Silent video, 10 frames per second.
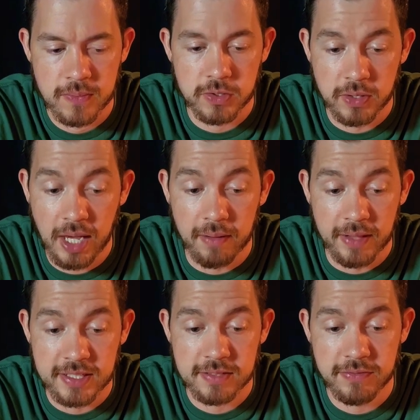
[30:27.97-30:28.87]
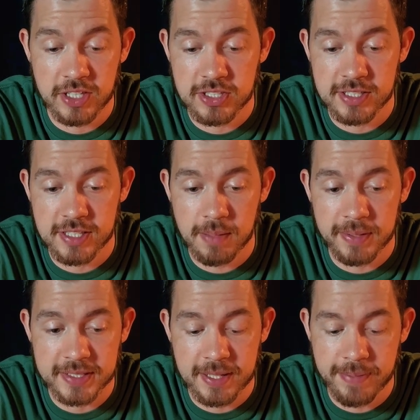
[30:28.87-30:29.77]
So yeah, let's finish this up.
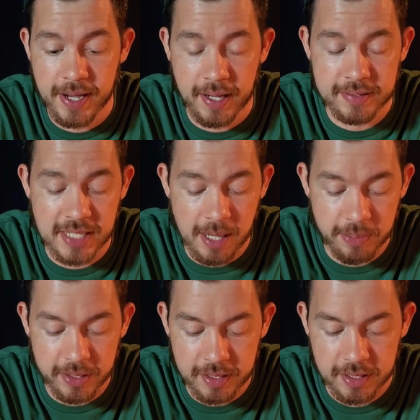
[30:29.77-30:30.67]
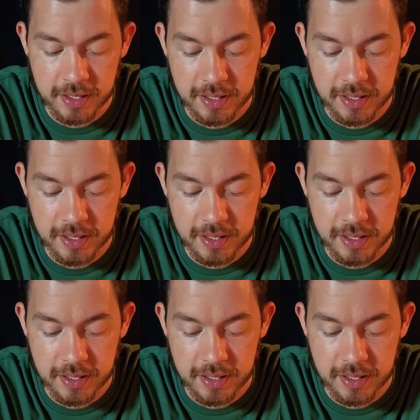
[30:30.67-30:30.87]
Let's get back on topic.